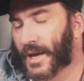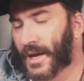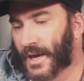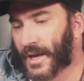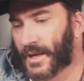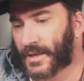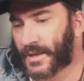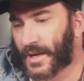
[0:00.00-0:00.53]

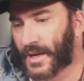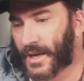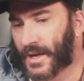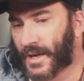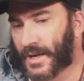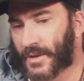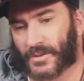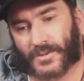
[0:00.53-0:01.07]
And
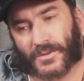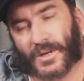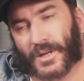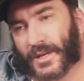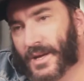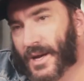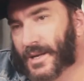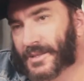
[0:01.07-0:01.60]
uh, he was
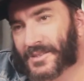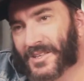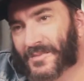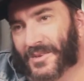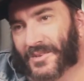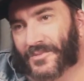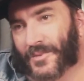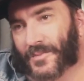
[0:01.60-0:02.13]
really nice
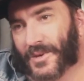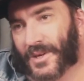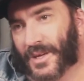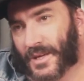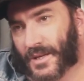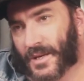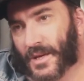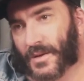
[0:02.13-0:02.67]
to me from the
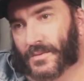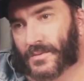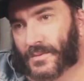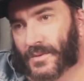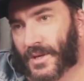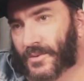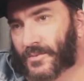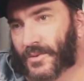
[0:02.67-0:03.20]
get-go,
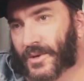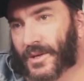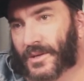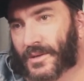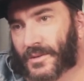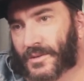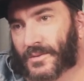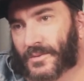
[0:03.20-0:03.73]
and
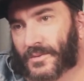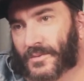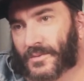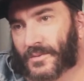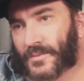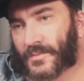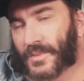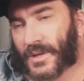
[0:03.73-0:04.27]
we
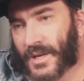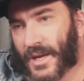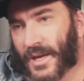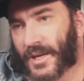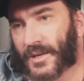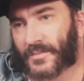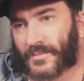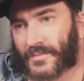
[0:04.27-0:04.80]

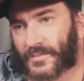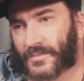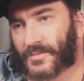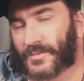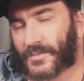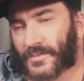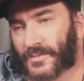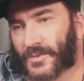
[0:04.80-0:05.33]
became
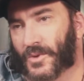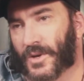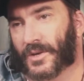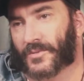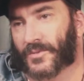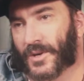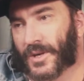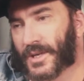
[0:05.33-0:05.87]

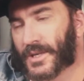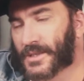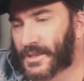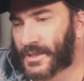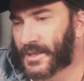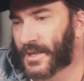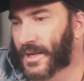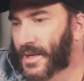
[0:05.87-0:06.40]
quick
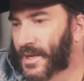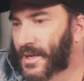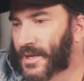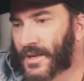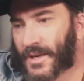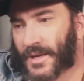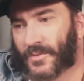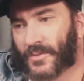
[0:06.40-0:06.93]
friends
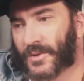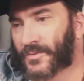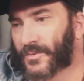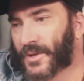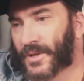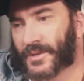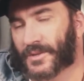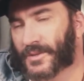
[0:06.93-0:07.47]
and we've
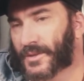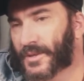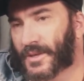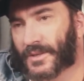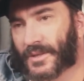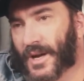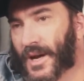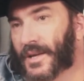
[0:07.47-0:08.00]

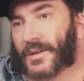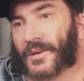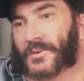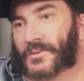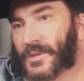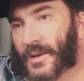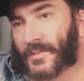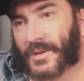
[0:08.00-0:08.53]
written God
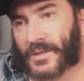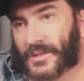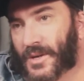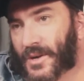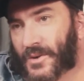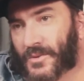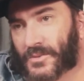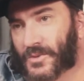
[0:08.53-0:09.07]
knows how many
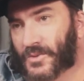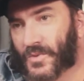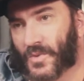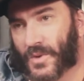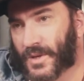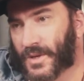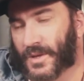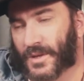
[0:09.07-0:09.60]
songs in
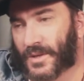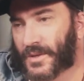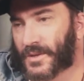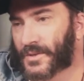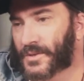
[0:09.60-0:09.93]
20 years.